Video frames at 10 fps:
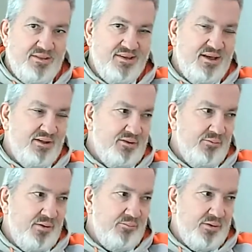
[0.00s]
The
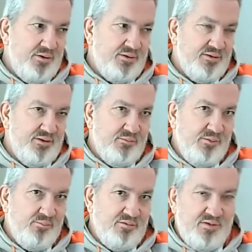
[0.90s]
SD-WAN products that we
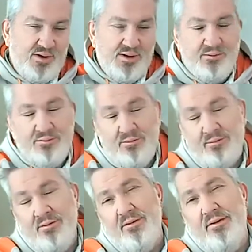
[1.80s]
provide
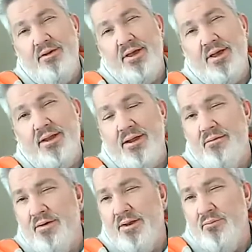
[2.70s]
are
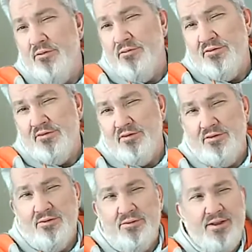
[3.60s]
inherently more
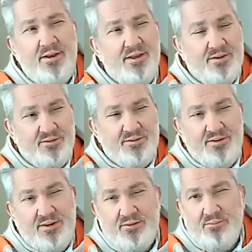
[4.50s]
secure than legacy
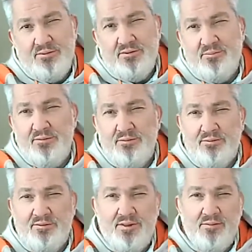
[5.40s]
networks
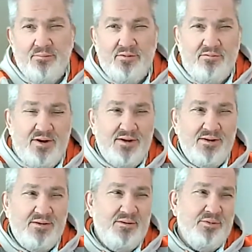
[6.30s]
because they provide
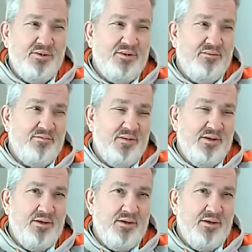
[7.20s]
specific